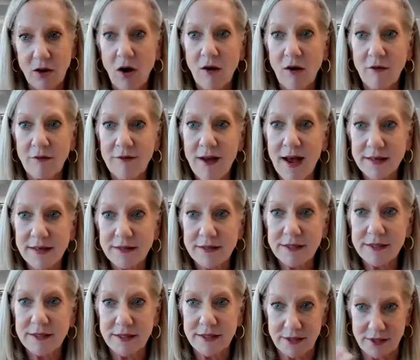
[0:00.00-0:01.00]
all
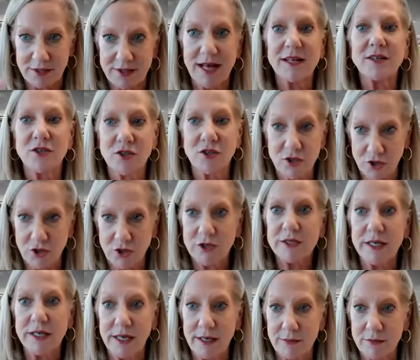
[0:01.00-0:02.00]
facets. It's that
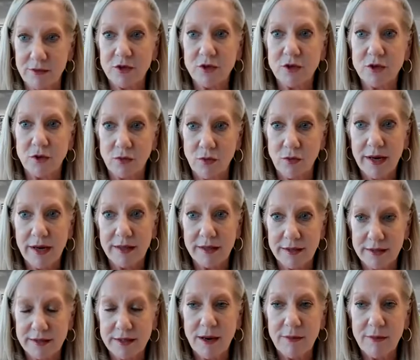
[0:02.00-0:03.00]
CERT team too, right?
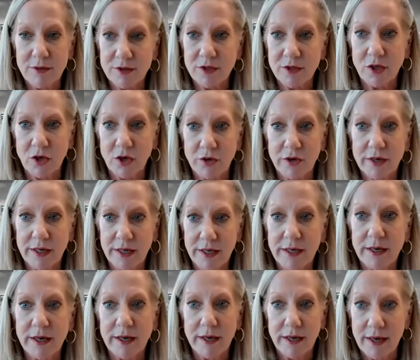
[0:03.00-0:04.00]
The cybersecurity